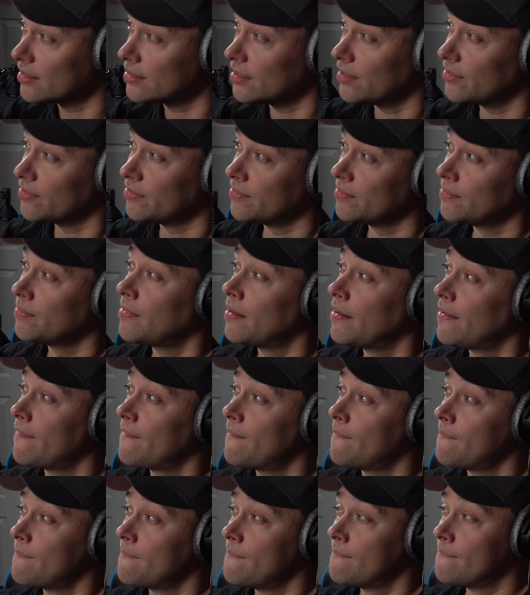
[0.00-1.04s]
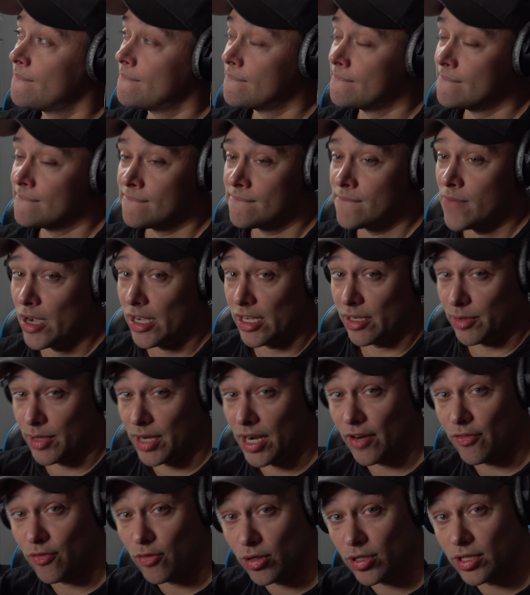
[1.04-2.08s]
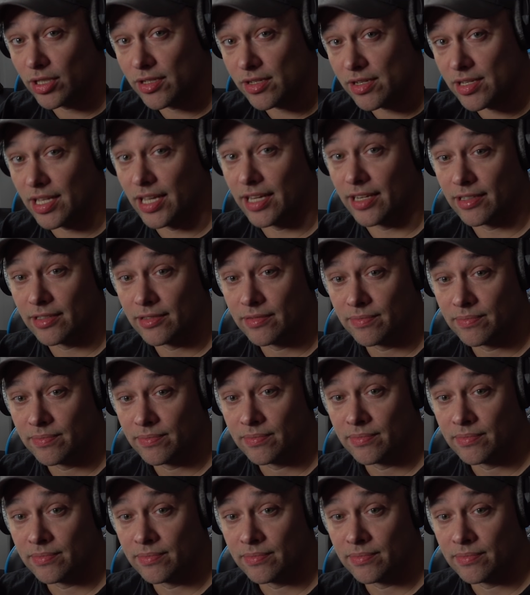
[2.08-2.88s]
stuff. Well, here we are 4 years later.